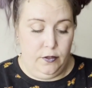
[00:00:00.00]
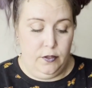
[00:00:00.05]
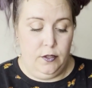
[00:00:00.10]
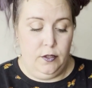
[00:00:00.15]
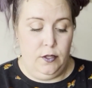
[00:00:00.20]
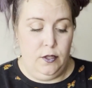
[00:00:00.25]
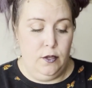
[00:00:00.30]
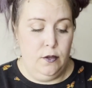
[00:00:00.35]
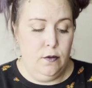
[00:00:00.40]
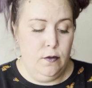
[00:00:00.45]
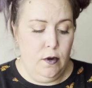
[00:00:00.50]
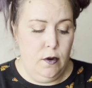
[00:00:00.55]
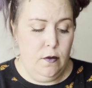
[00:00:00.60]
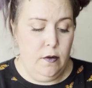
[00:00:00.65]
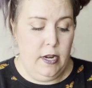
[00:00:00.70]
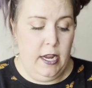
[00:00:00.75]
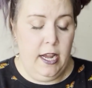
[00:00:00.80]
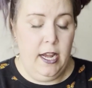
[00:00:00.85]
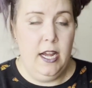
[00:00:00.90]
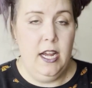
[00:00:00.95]
So you don't
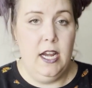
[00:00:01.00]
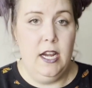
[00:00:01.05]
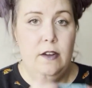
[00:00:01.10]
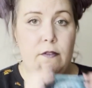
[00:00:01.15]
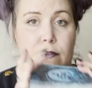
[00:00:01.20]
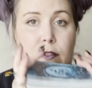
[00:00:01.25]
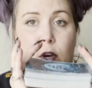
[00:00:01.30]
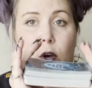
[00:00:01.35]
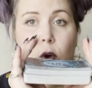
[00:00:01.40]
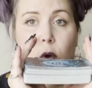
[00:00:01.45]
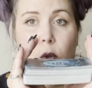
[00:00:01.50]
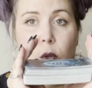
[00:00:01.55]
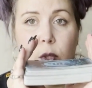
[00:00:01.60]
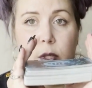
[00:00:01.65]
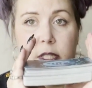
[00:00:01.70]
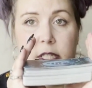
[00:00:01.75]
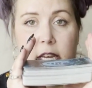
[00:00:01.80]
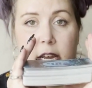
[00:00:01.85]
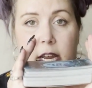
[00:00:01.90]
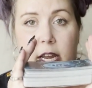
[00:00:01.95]
have the
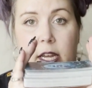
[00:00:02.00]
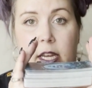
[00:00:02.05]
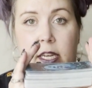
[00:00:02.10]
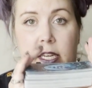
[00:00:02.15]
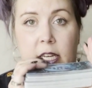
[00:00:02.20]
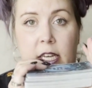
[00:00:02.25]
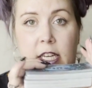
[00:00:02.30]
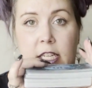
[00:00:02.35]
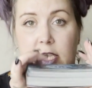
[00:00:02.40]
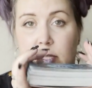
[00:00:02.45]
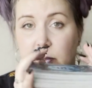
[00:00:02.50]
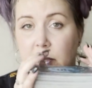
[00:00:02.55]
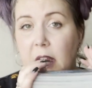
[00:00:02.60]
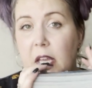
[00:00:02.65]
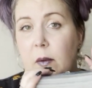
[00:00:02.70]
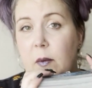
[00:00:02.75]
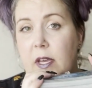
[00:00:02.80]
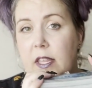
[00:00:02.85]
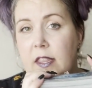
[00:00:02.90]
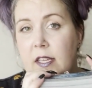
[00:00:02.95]
whole deck to play
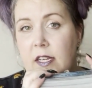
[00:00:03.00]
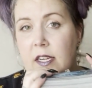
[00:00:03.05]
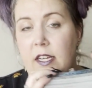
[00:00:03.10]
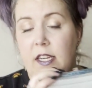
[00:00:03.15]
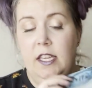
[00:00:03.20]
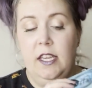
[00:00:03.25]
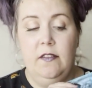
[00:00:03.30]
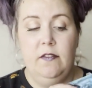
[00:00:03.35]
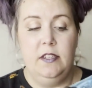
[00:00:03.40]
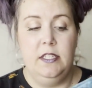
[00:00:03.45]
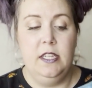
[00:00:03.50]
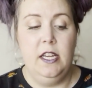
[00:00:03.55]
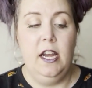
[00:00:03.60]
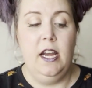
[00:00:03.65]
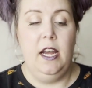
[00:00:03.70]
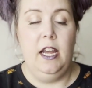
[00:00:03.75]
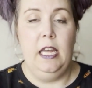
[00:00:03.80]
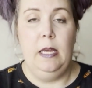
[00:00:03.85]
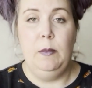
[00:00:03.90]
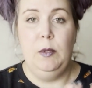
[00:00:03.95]
with at any given time.